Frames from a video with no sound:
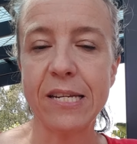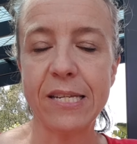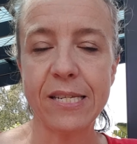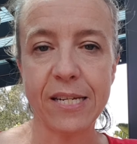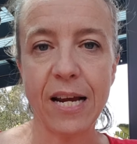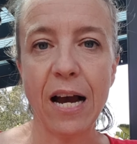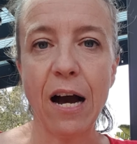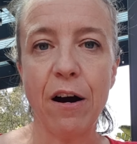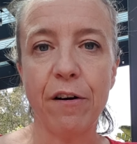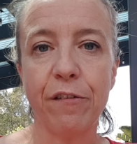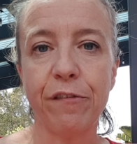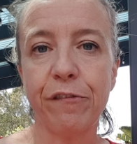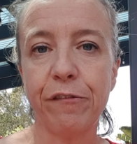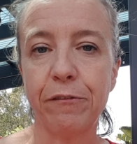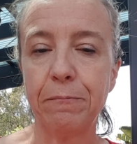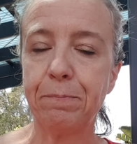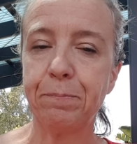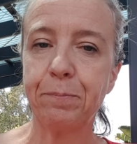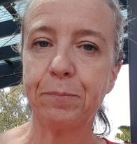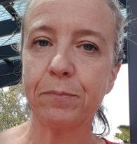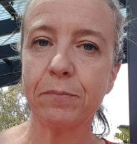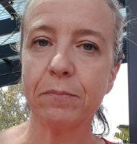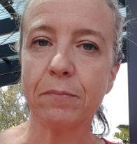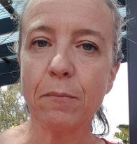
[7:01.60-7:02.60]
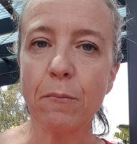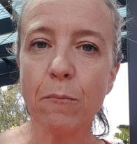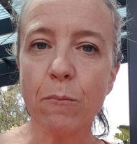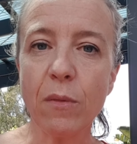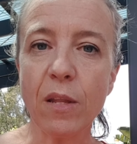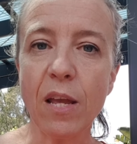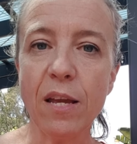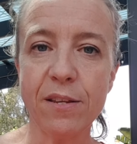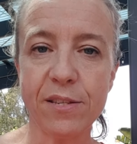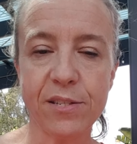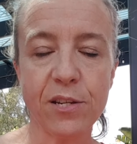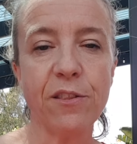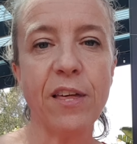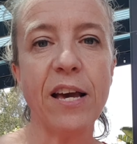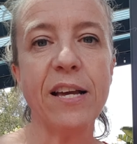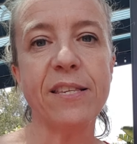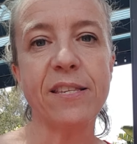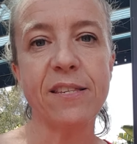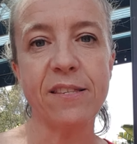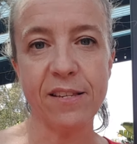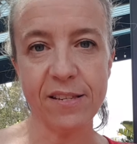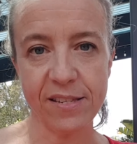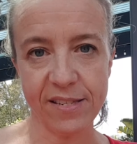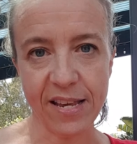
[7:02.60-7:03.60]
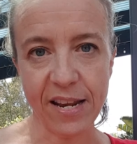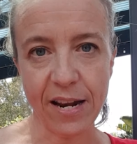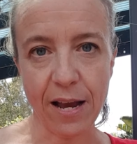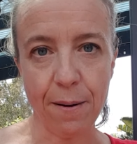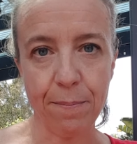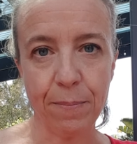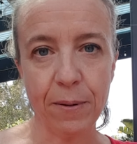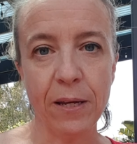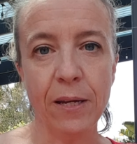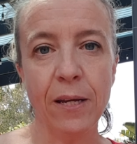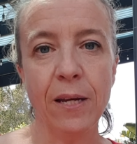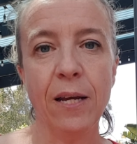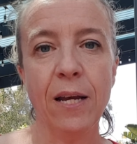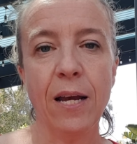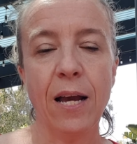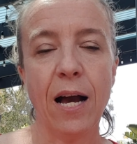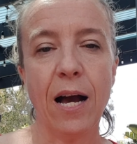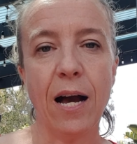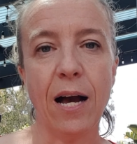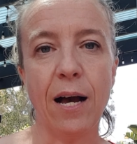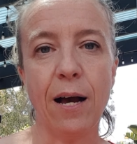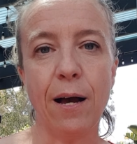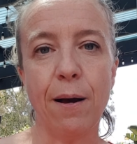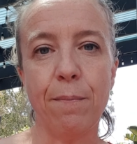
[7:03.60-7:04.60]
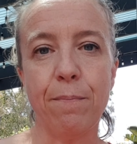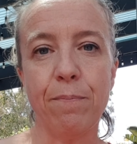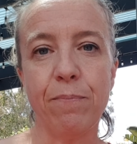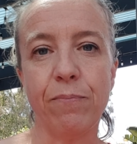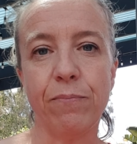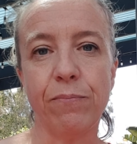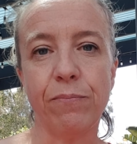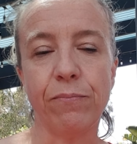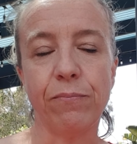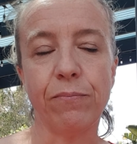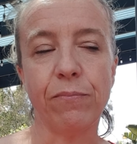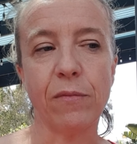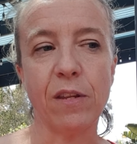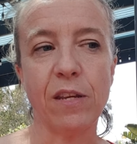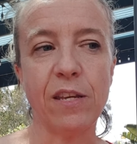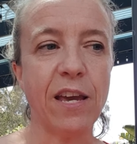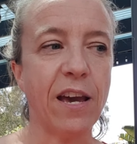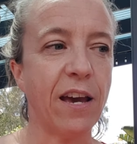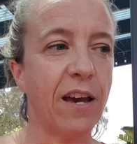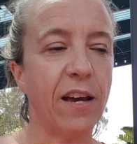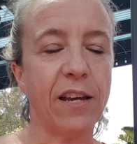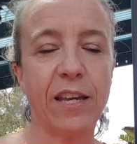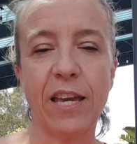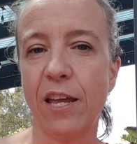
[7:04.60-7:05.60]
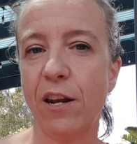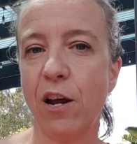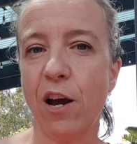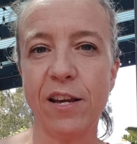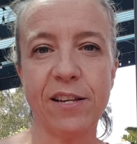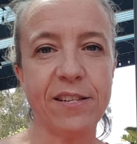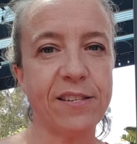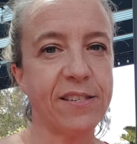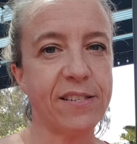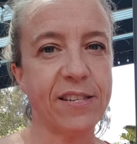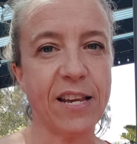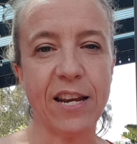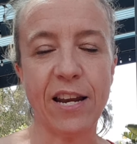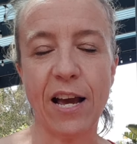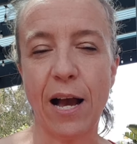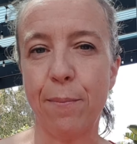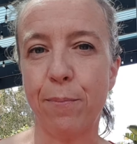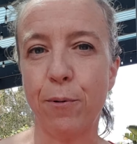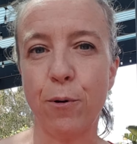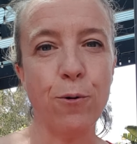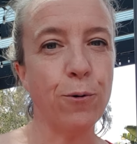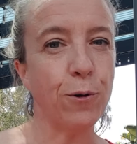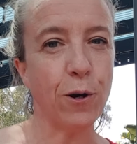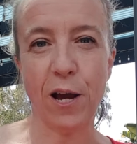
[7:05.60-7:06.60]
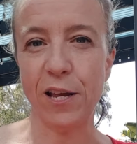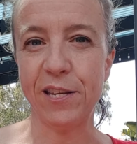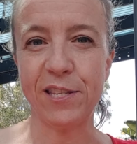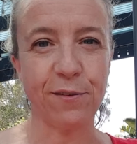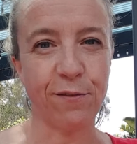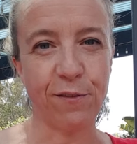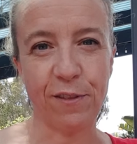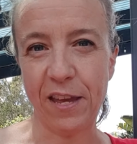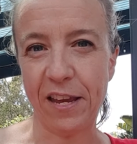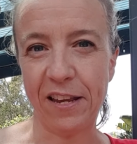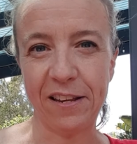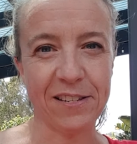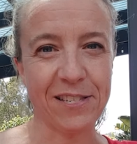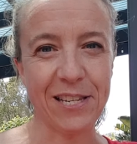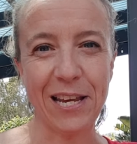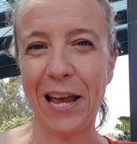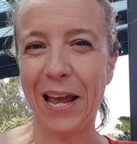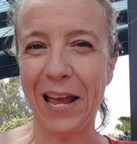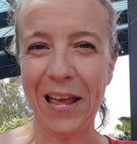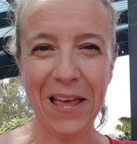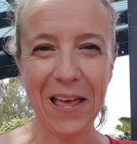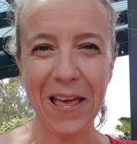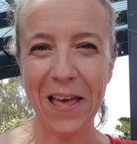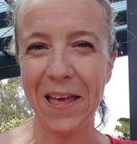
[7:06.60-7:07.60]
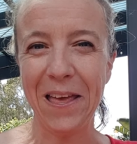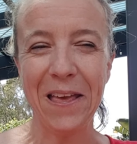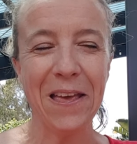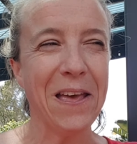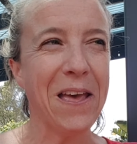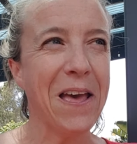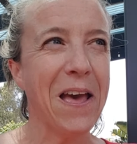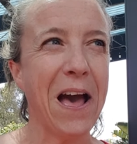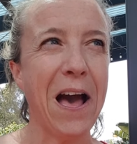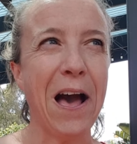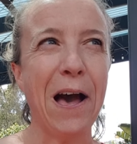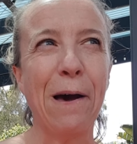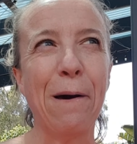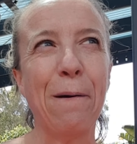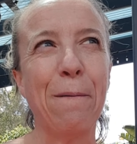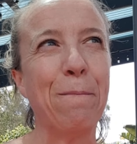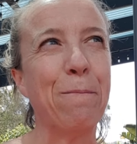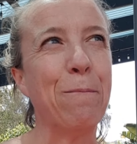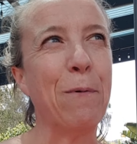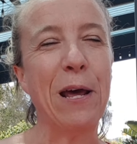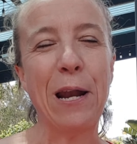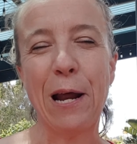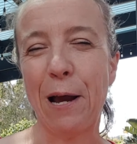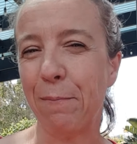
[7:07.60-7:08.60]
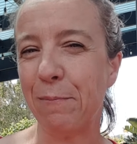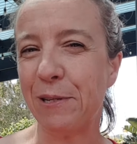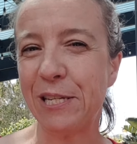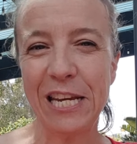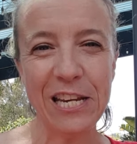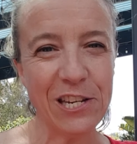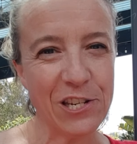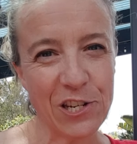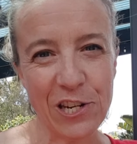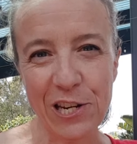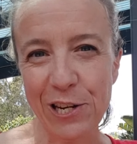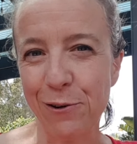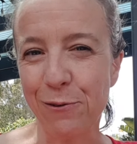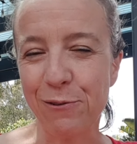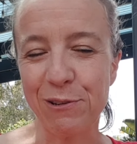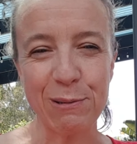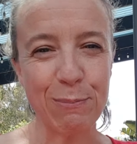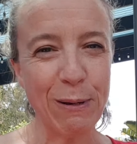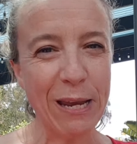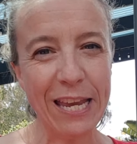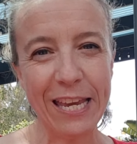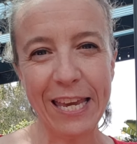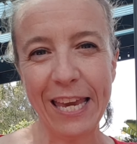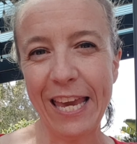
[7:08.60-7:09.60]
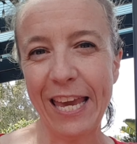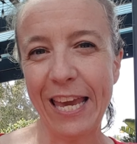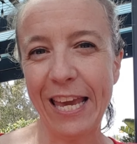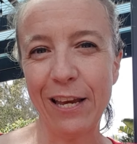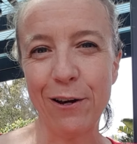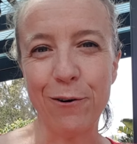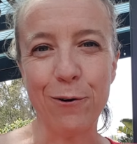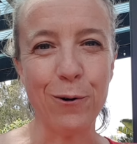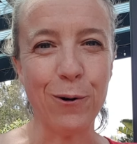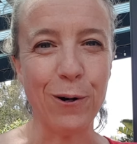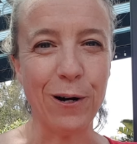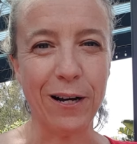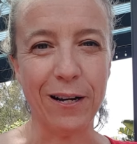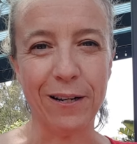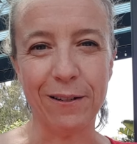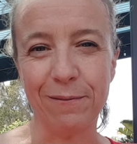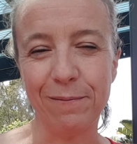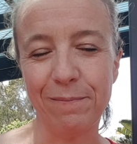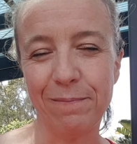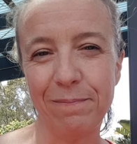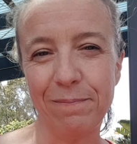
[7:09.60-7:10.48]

stuff. So that's the setup. Again, I set up all kinds of things when I'm teaching or speaking, or